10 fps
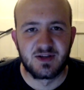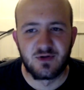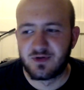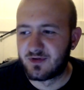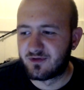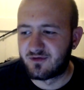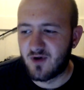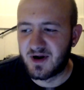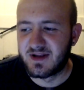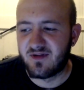So
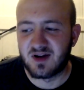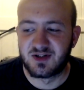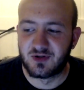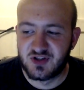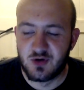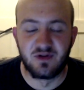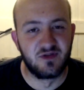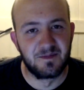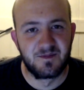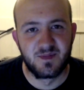Friday you've actually got 2
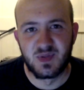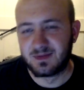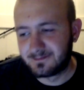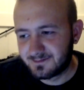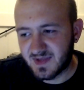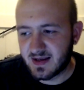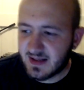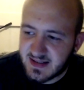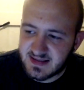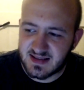of them, but
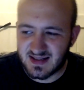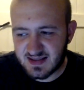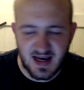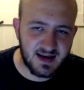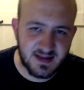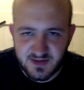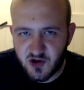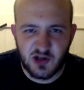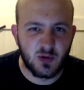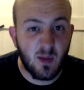it leads into Saturday,
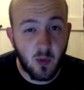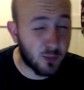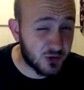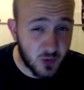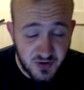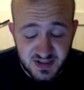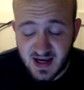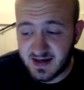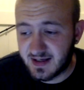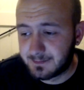Sunday, so I'll probably do it on
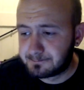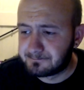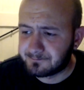Saturday.